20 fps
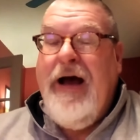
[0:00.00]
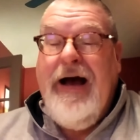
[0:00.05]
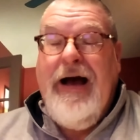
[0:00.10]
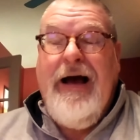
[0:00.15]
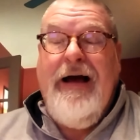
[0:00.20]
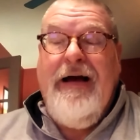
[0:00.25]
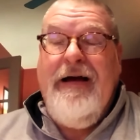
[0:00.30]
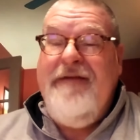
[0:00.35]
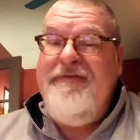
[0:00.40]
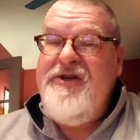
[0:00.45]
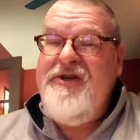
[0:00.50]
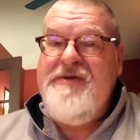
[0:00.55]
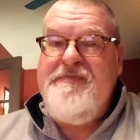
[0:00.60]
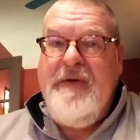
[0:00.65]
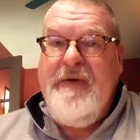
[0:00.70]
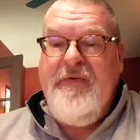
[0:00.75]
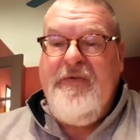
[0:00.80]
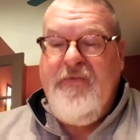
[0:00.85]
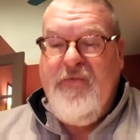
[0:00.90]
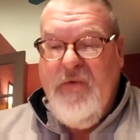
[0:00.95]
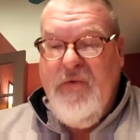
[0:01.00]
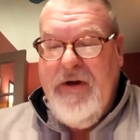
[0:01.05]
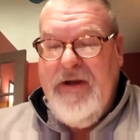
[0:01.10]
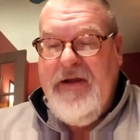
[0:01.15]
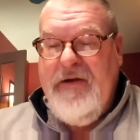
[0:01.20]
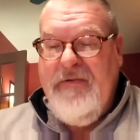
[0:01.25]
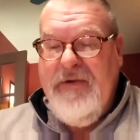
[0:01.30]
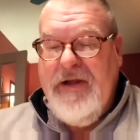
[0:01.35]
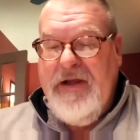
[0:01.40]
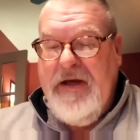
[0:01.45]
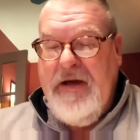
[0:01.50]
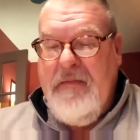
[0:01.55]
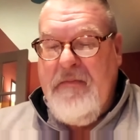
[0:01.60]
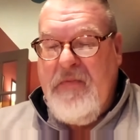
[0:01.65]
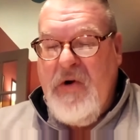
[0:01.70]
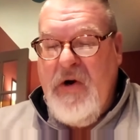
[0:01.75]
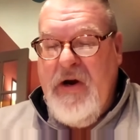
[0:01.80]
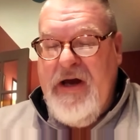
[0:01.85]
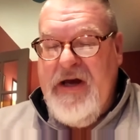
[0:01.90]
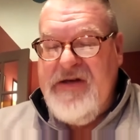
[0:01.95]
I've just been really, really
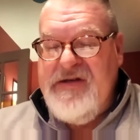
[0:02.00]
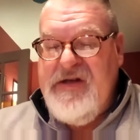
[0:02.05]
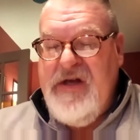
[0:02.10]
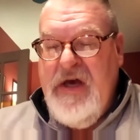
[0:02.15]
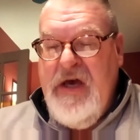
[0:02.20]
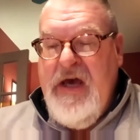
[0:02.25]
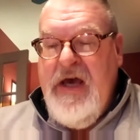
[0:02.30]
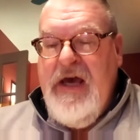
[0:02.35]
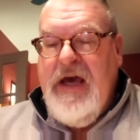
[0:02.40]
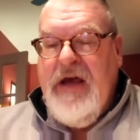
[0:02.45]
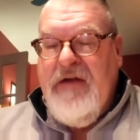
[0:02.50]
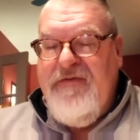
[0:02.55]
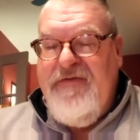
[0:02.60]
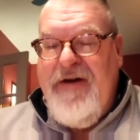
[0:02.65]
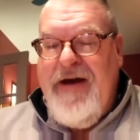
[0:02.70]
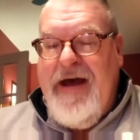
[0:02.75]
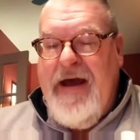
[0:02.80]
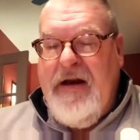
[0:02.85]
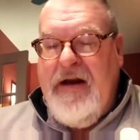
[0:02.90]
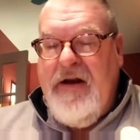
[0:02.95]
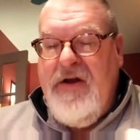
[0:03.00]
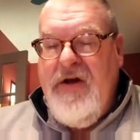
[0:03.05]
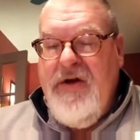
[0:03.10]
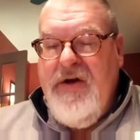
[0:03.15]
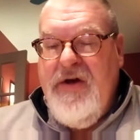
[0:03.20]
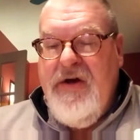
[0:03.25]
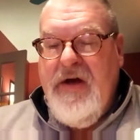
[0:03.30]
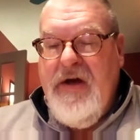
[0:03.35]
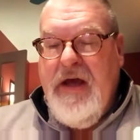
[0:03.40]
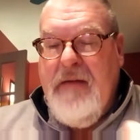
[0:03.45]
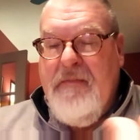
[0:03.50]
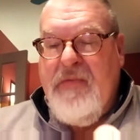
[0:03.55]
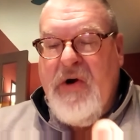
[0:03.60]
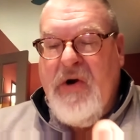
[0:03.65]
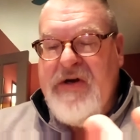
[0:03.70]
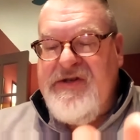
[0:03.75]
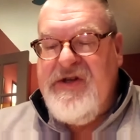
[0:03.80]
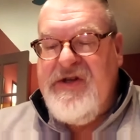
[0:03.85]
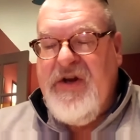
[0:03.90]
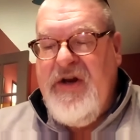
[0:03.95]
impressed. In fact,
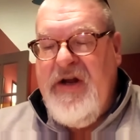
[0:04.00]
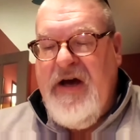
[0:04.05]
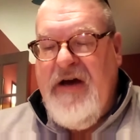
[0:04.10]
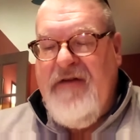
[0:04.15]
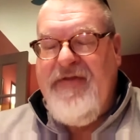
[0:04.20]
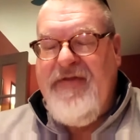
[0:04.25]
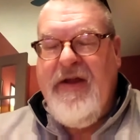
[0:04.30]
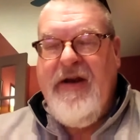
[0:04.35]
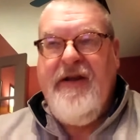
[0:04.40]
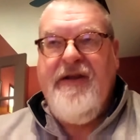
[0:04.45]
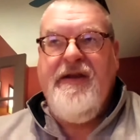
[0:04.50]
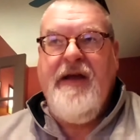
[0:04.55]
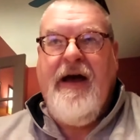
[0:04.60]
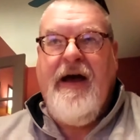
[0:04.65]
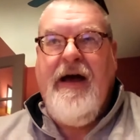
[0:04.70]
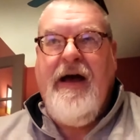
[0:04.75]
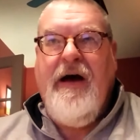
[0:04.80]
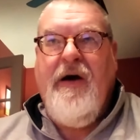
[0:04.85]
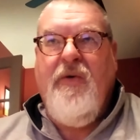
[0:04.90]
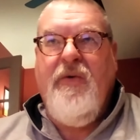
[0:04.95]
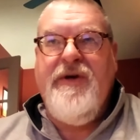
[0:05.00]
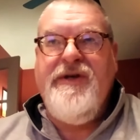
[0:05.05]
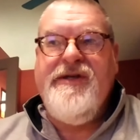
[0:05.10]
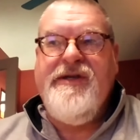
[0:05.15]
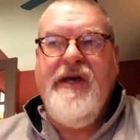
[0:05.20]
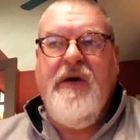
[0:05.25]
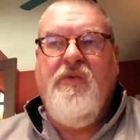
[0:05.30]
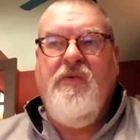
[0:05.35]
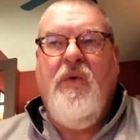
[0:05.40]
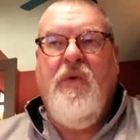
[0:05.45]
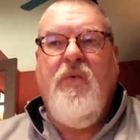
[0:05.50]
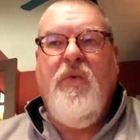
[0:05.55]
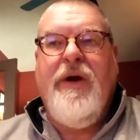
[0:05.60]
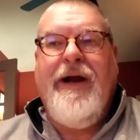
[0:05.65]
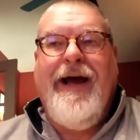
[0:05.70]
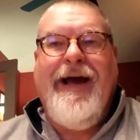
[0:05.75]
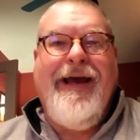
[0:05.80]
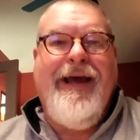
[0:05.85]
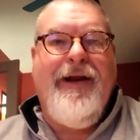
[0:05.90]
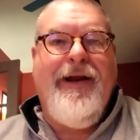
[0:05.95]
impressed enough that I always think, well, would
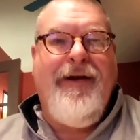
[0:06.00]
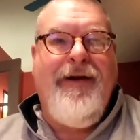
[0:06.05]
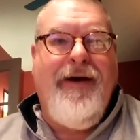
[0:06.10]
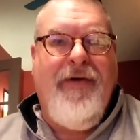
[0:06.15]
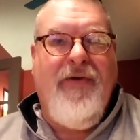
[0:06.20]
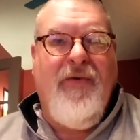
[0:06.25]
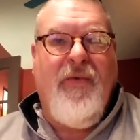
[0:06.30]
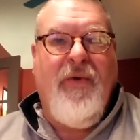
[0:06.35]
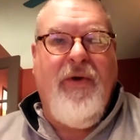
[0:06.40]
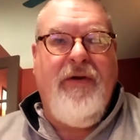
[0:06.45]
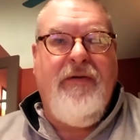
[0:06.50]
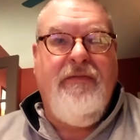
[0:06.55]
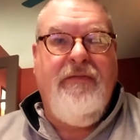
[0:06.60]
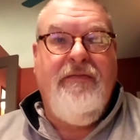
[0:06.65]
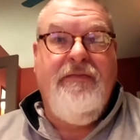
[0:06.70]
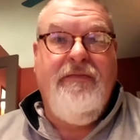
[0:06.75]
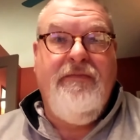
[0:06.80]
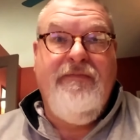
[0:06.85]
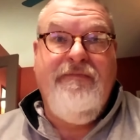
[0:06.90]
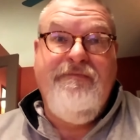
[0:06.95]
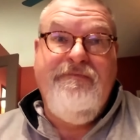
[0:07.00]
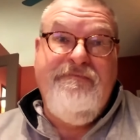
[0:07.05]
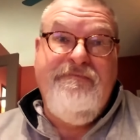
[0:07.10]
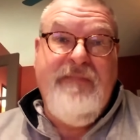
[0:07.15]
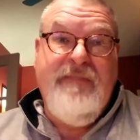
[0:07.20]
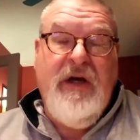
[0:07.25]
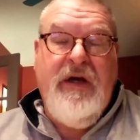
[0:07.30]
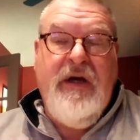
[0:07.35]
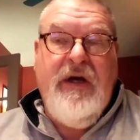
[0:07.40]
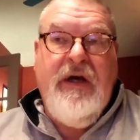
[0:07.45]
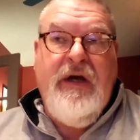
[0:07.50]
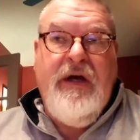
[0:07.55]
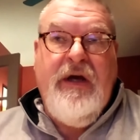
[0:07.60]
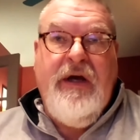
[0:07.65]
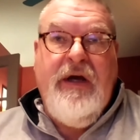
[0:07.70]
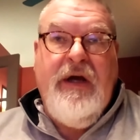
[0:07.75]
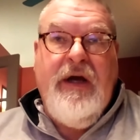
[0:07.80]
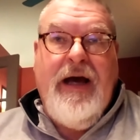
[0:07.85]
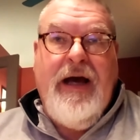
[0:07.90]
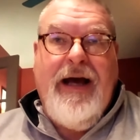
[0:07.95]
I get another one?
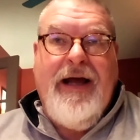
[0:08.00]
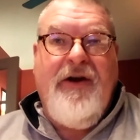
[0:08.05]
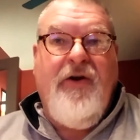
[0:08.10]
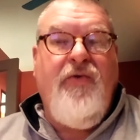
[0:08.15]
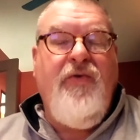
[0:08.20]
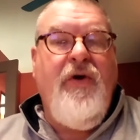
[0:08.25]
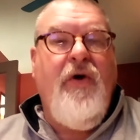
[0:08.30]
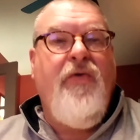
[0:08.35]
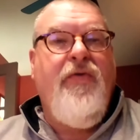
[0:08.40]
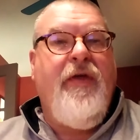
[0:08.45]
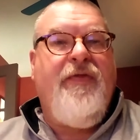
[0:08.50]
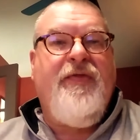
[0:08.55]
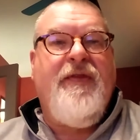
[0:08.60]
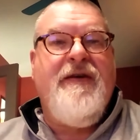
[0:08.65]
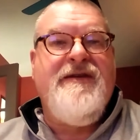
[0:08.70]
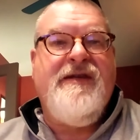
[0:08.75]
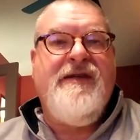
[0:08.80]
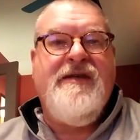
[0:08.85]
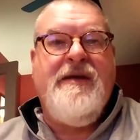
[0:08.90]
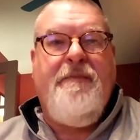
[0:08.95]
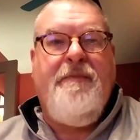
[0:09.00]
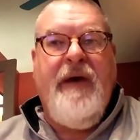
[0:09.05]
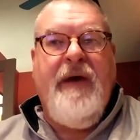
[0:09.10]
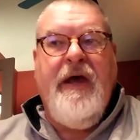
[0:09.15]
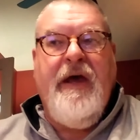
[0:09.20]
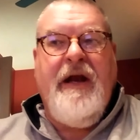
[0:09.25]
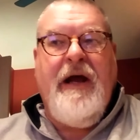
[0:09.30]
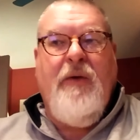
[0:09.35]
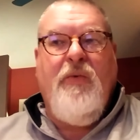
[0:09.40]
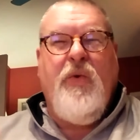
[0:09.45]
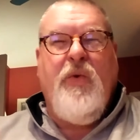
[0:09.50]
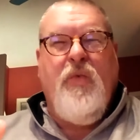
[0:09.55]
I don't know that this is a pen I would